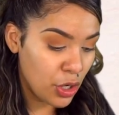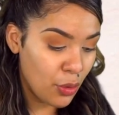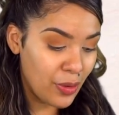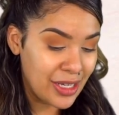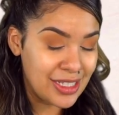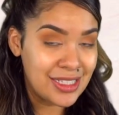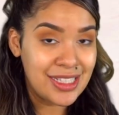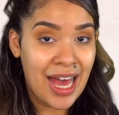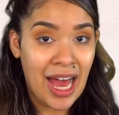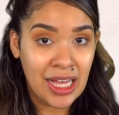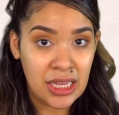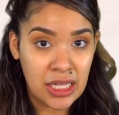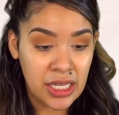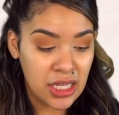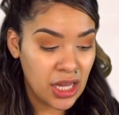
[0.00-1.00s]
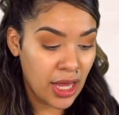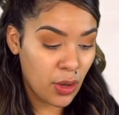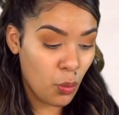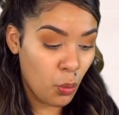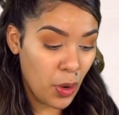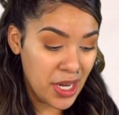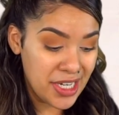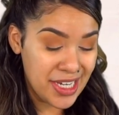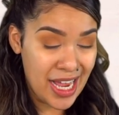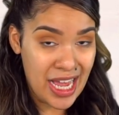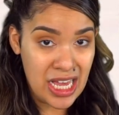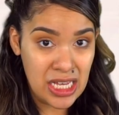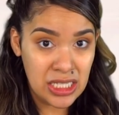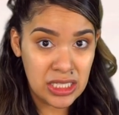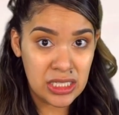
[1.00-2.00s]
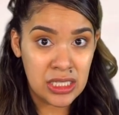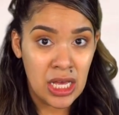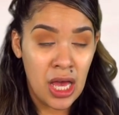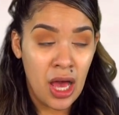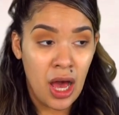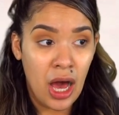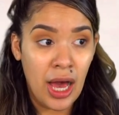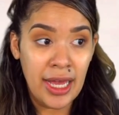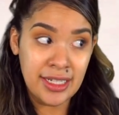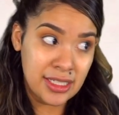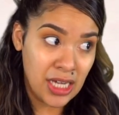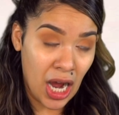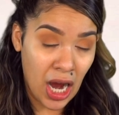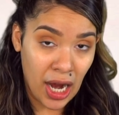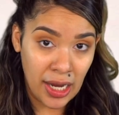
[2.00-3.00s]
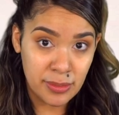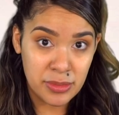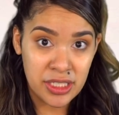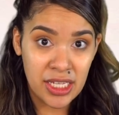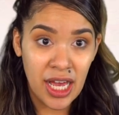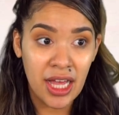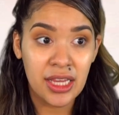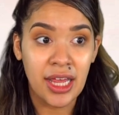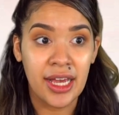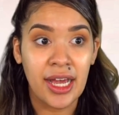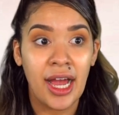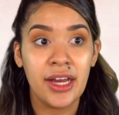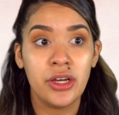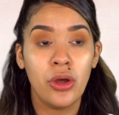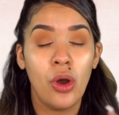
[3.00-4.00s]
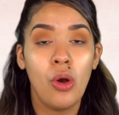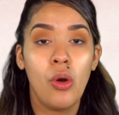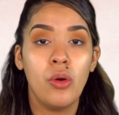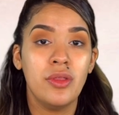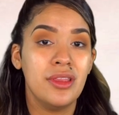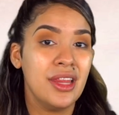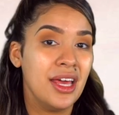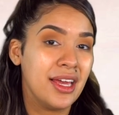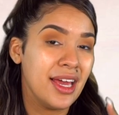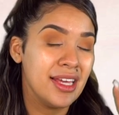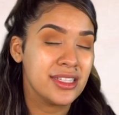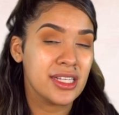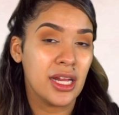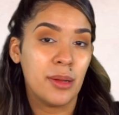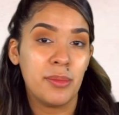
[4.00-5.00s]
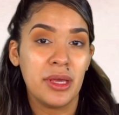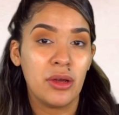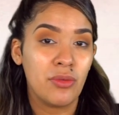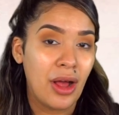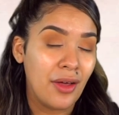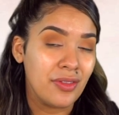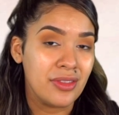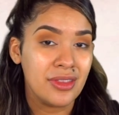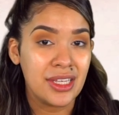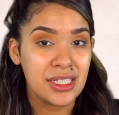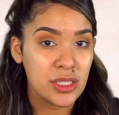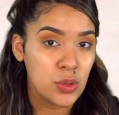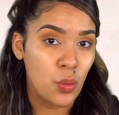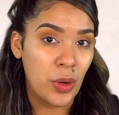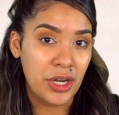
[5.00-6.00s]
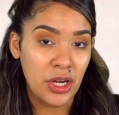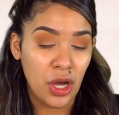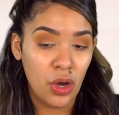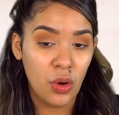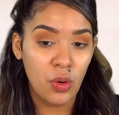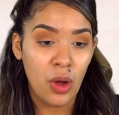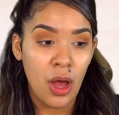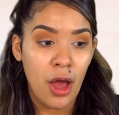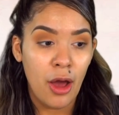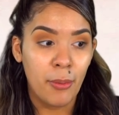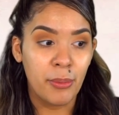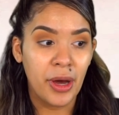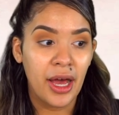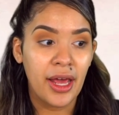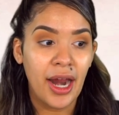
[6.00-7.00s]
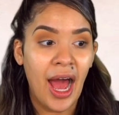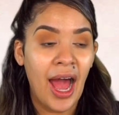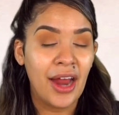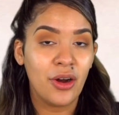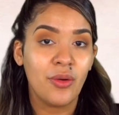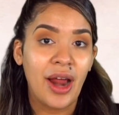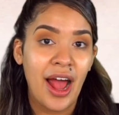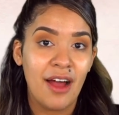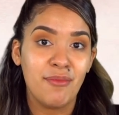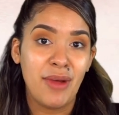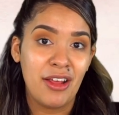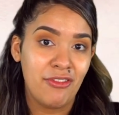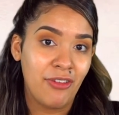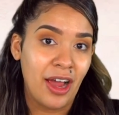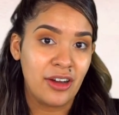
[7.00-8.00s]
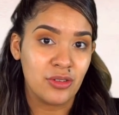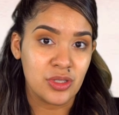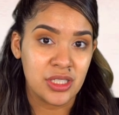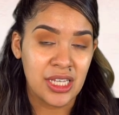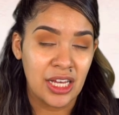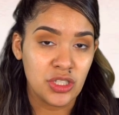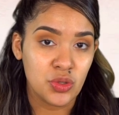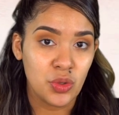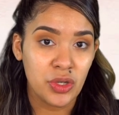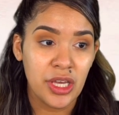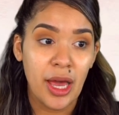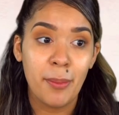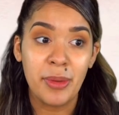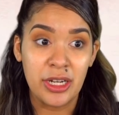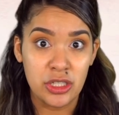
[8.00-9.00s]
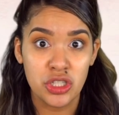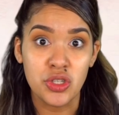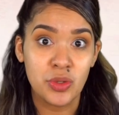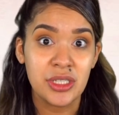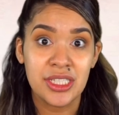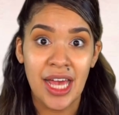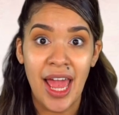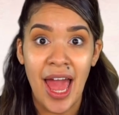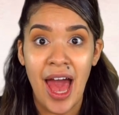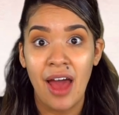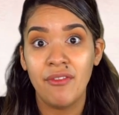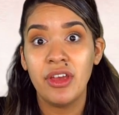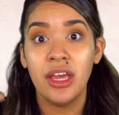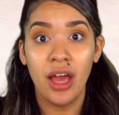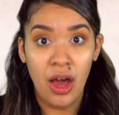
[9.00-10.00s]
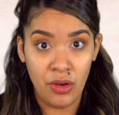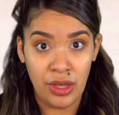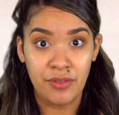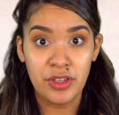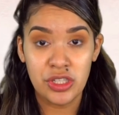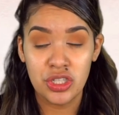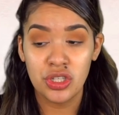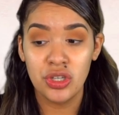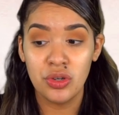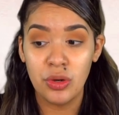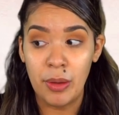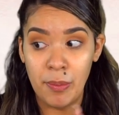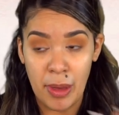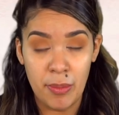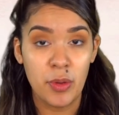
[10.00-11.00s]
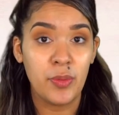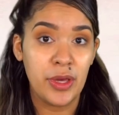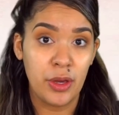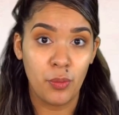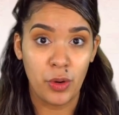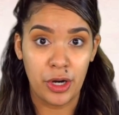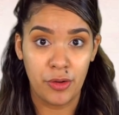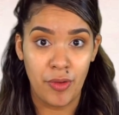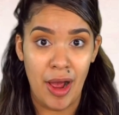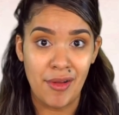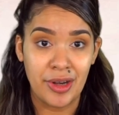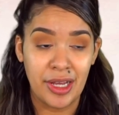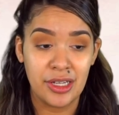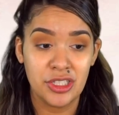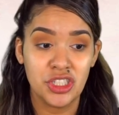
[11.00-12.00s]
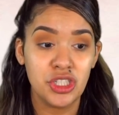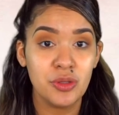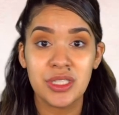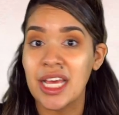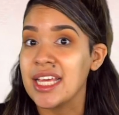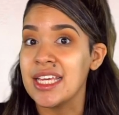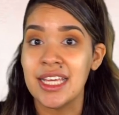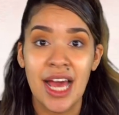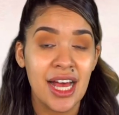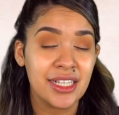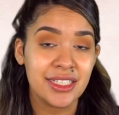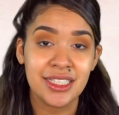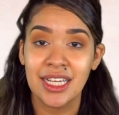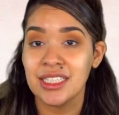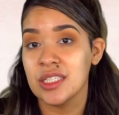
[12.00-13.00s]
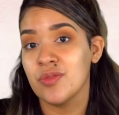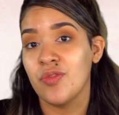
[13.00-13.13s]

know exactly like what days and times yet. Like, I know like it's gonna be around this window, but I don't have my final schedule yet. But as soon as I have it, I'll give it to you and maybe we can work around it. And she was like, yes, that's